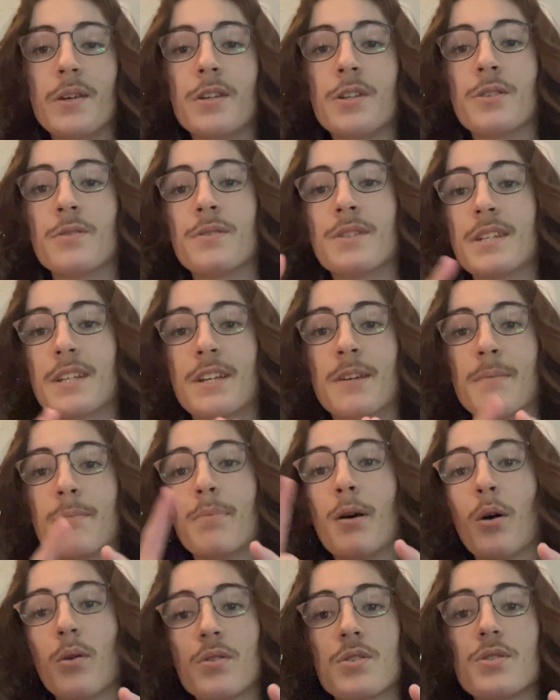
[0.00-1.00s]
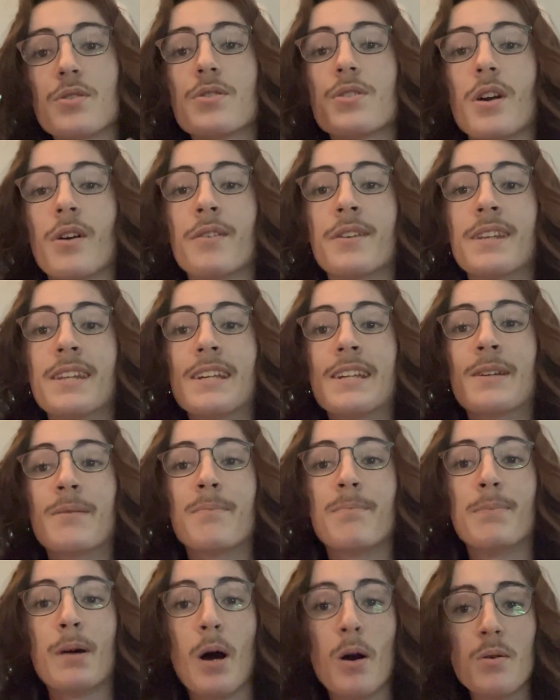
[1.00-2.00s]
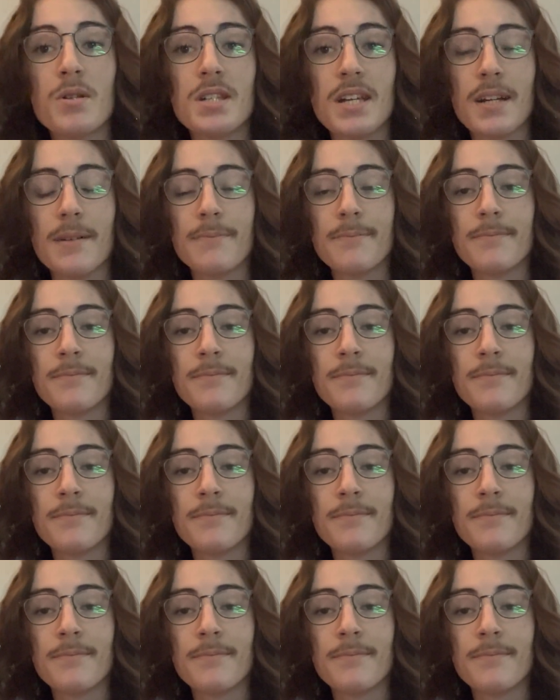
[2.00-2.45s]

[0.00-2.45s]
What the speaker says: your decomposers are decomposing,